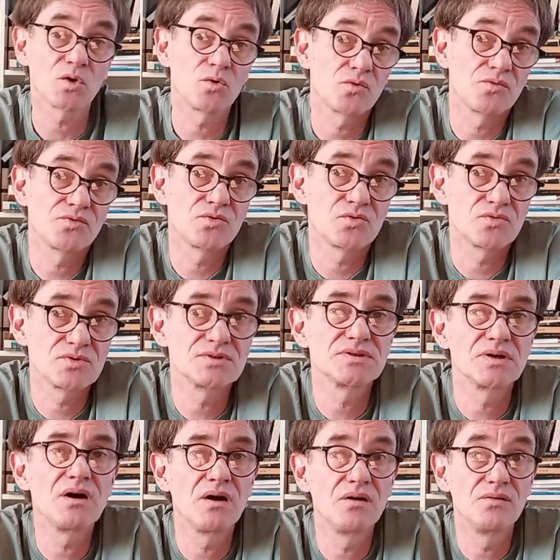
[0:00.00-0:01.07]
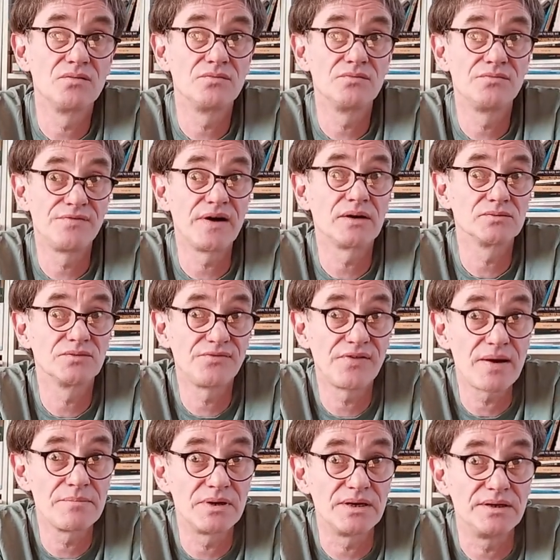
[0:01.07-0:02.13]
Or, of course, found a
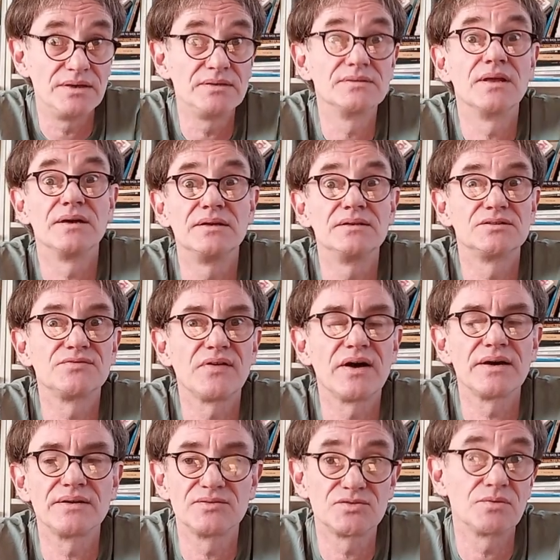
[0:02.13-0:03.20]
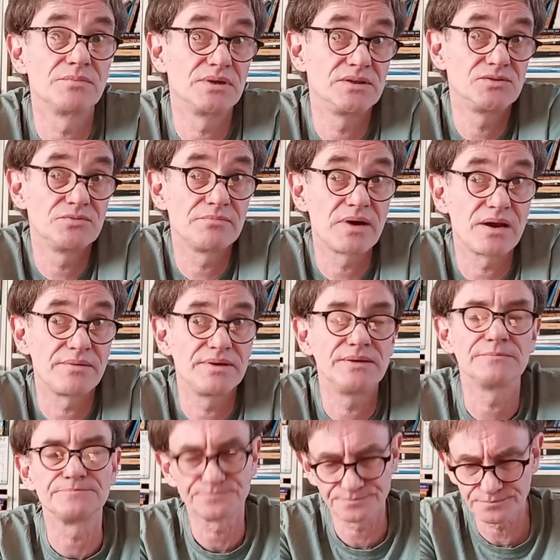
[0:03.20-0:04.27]
family, that is, find somebody to
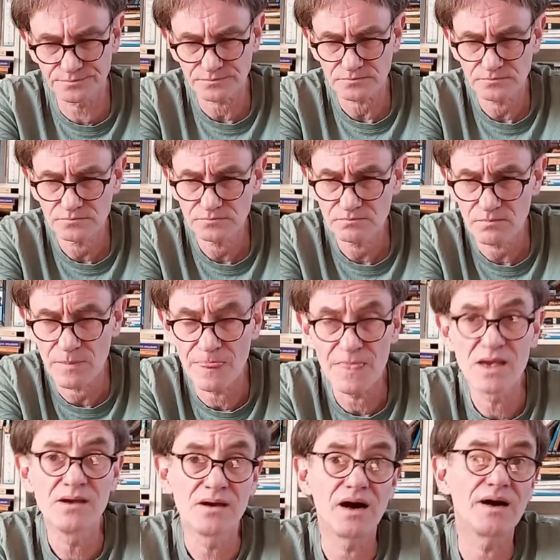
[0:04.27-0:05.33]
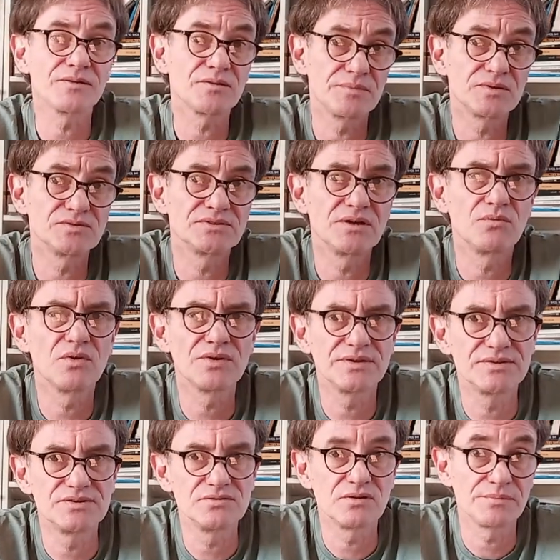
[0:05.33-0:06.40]
marry, either because they
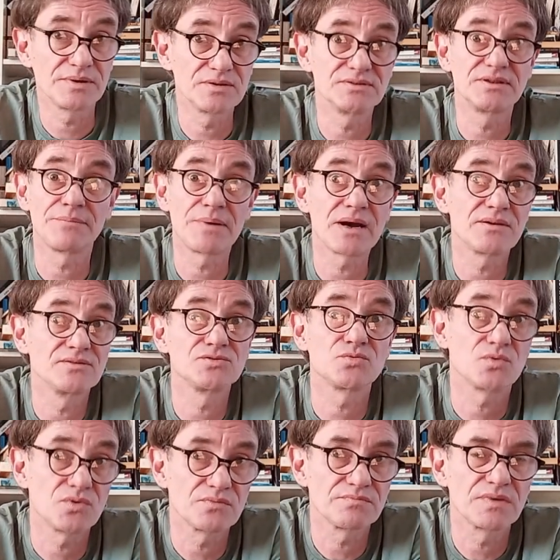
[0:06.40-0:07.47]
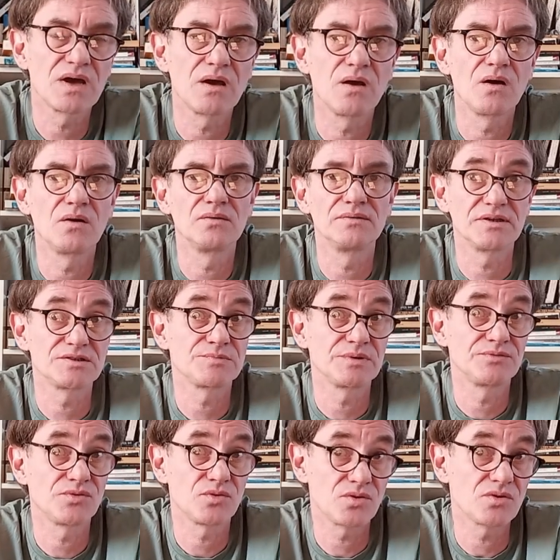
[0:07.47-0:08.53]
wanted to or because their parents were
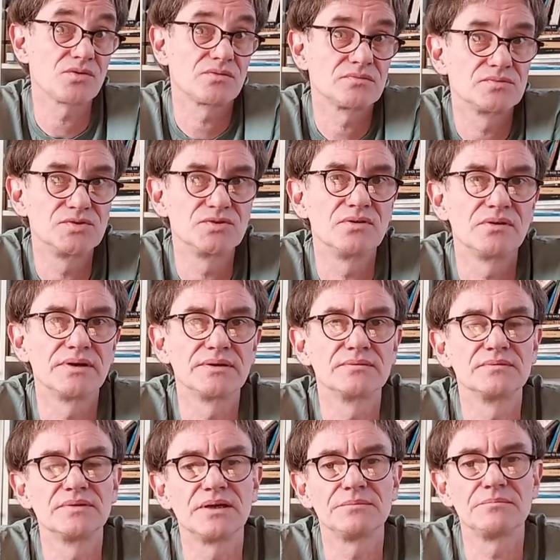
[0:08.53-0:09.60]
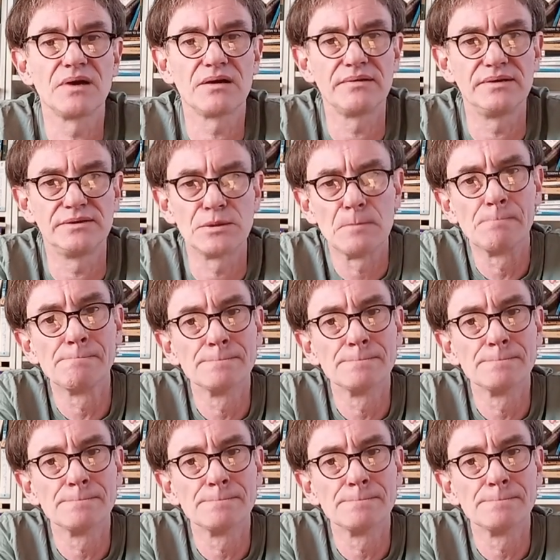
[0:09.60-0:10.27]
desperate for her to go and get married.